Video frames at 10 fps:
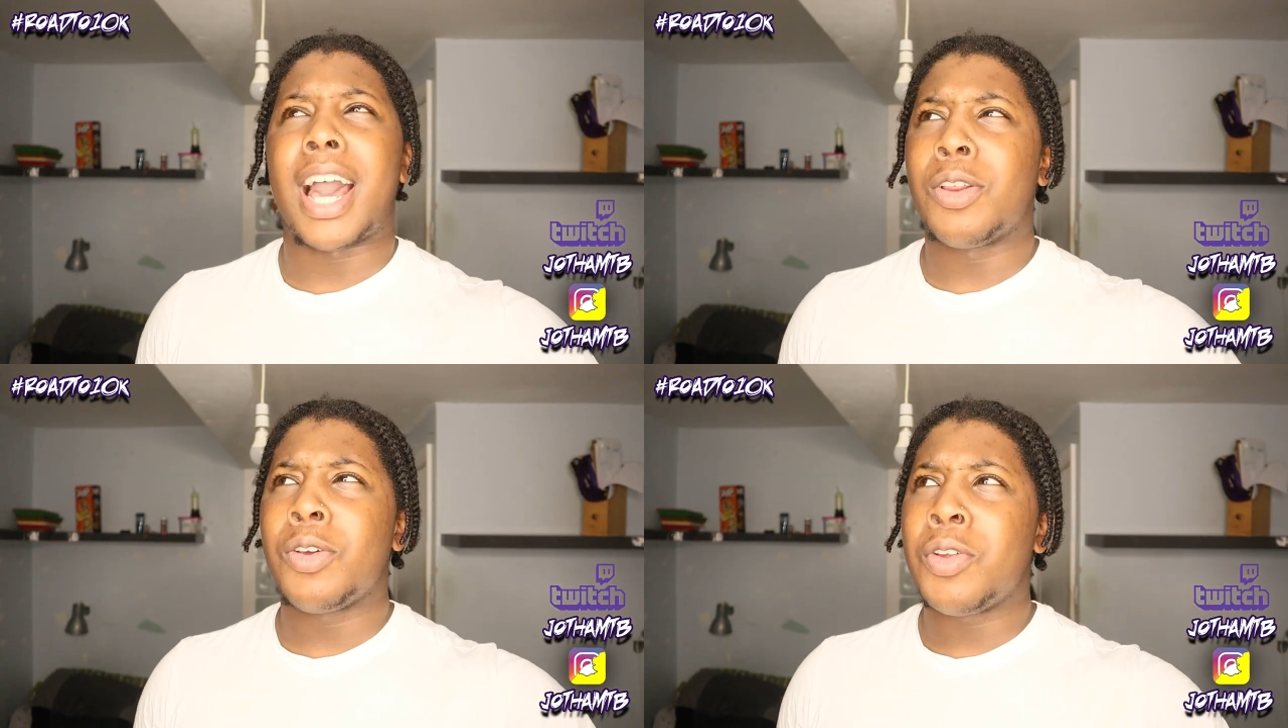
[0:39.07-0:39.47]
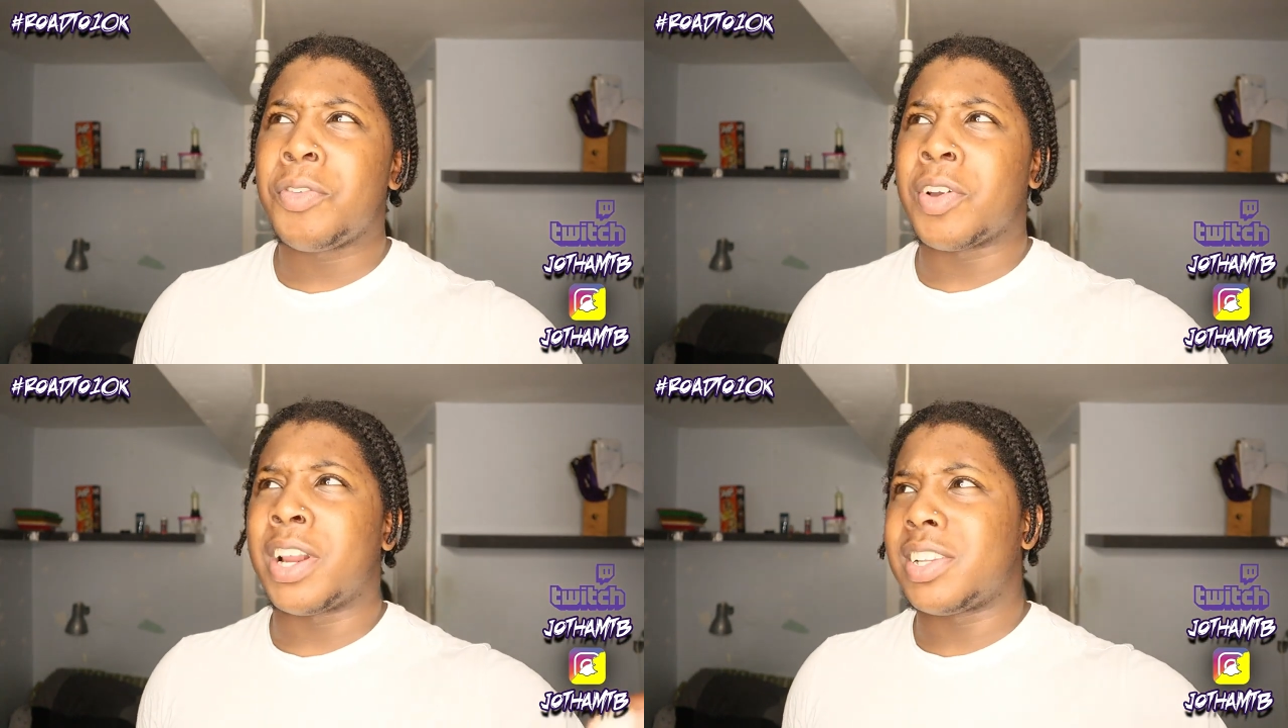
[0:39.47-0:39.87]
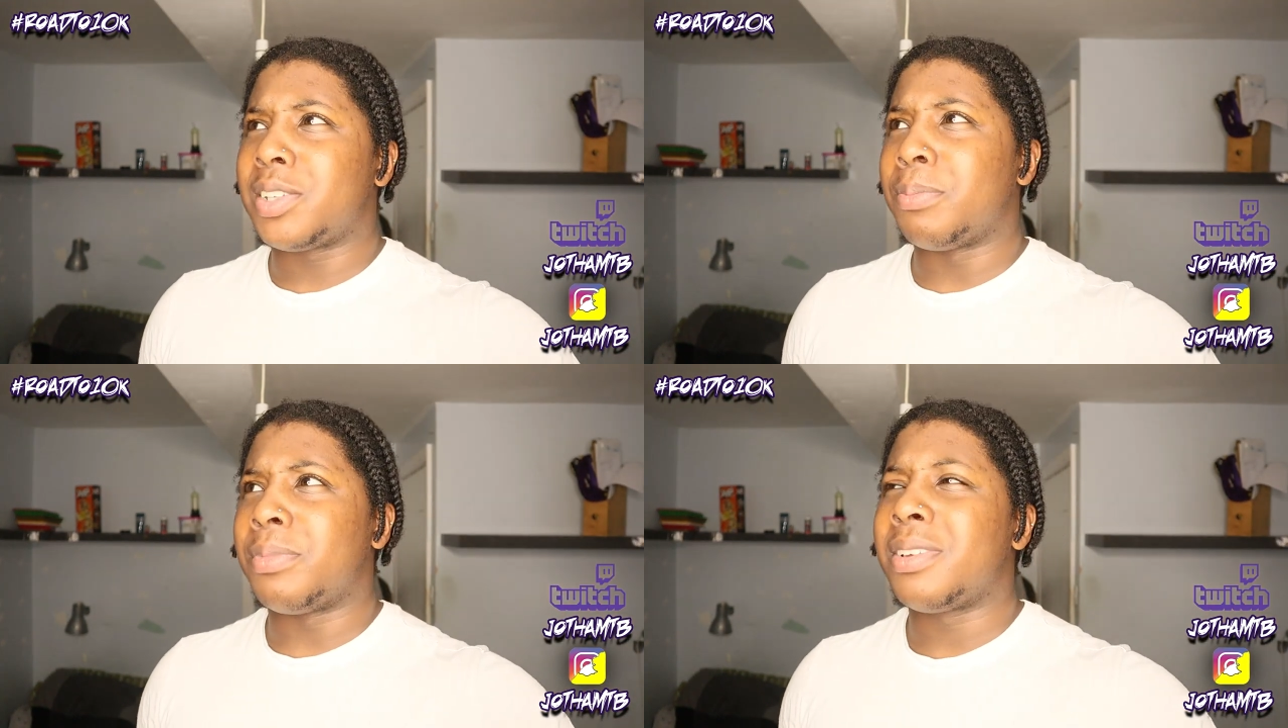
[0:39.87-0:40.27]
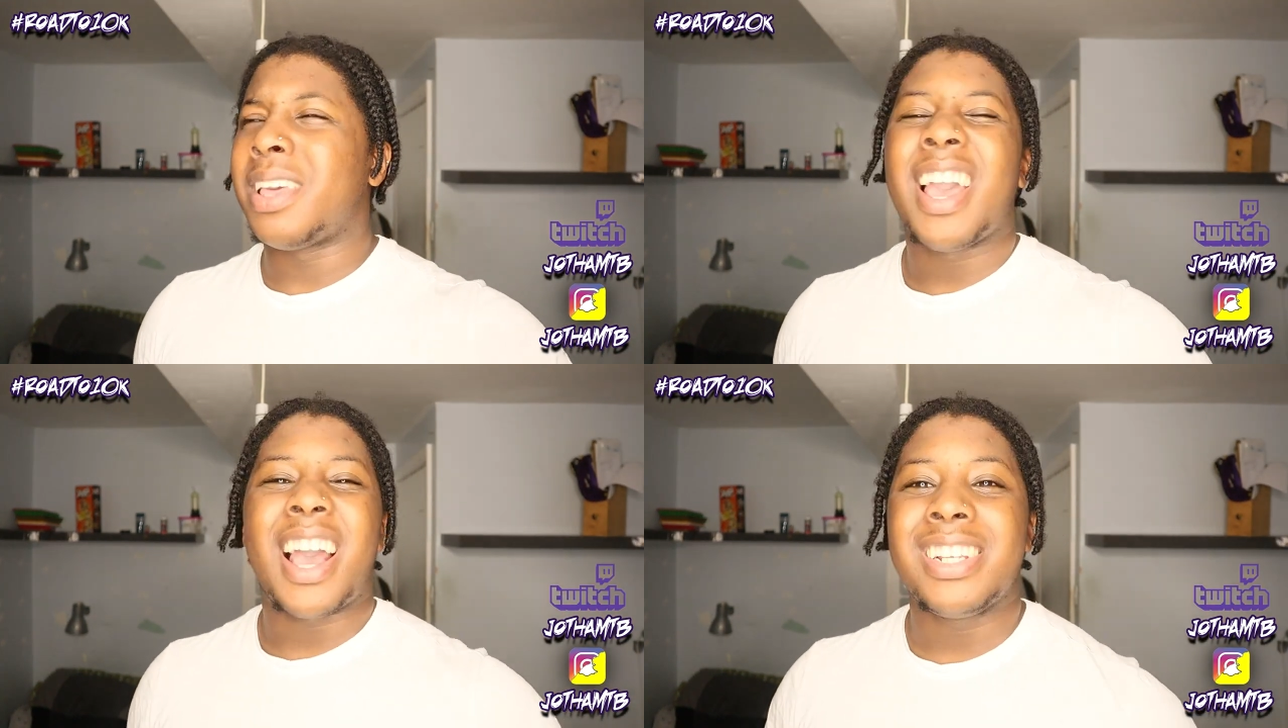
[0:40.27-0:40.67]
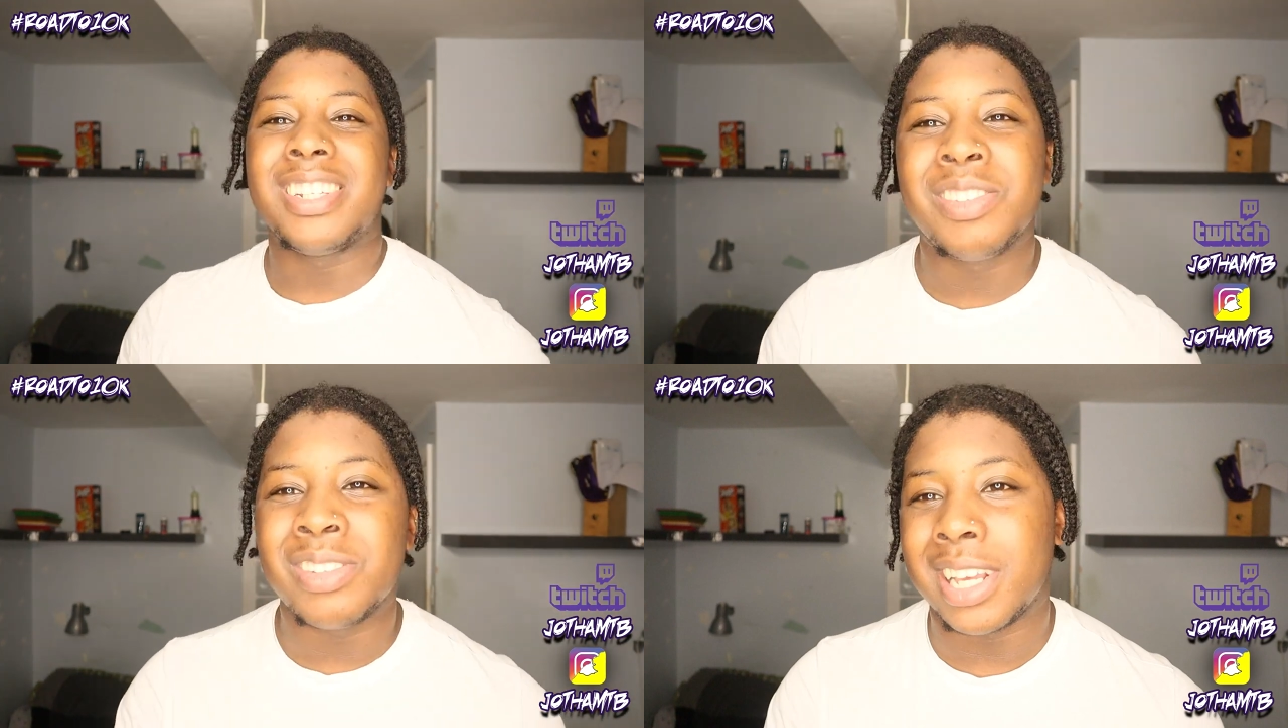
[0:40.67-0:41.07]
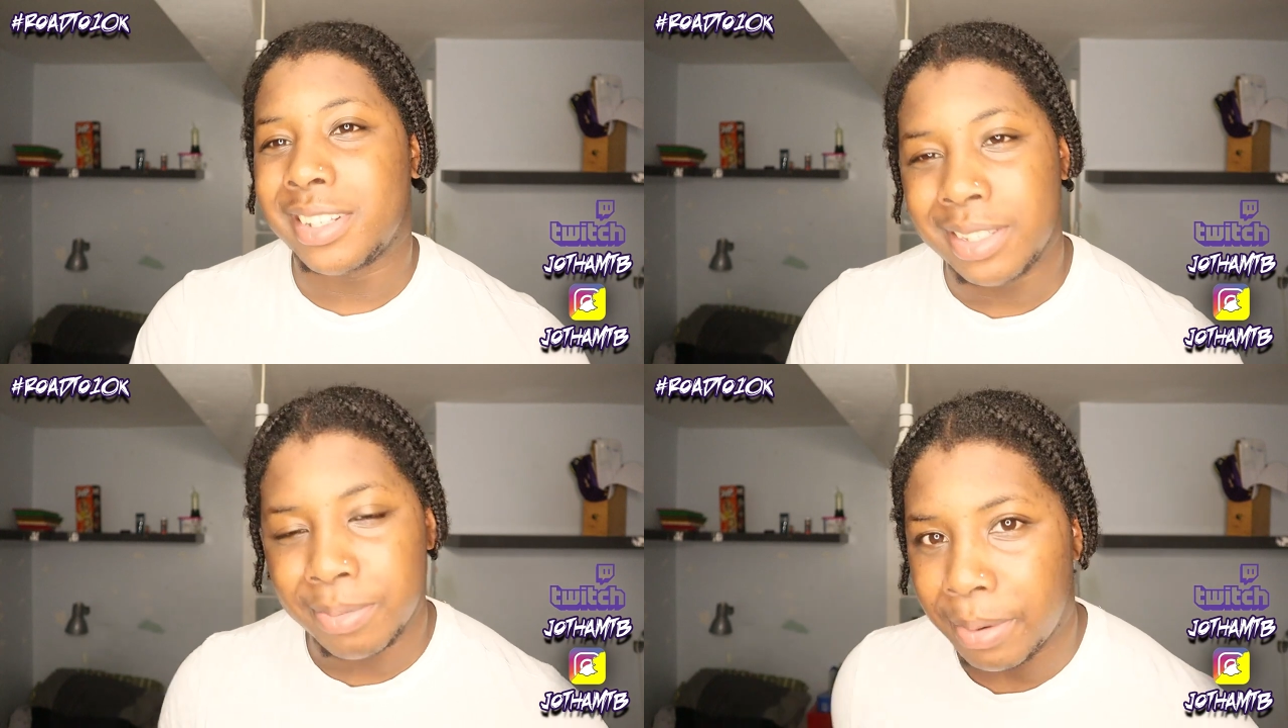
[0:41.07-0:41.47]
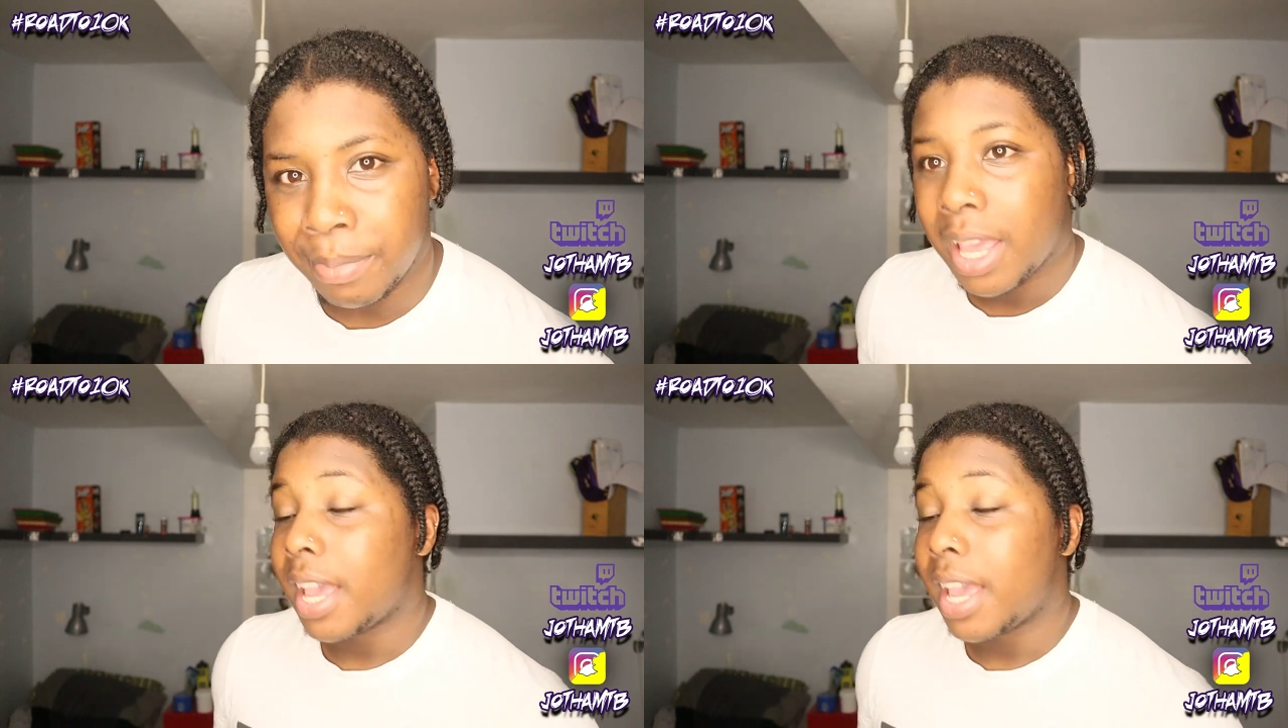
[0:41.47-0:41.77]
I don't know if you're allowed to. Actually, it's not that deep, fam.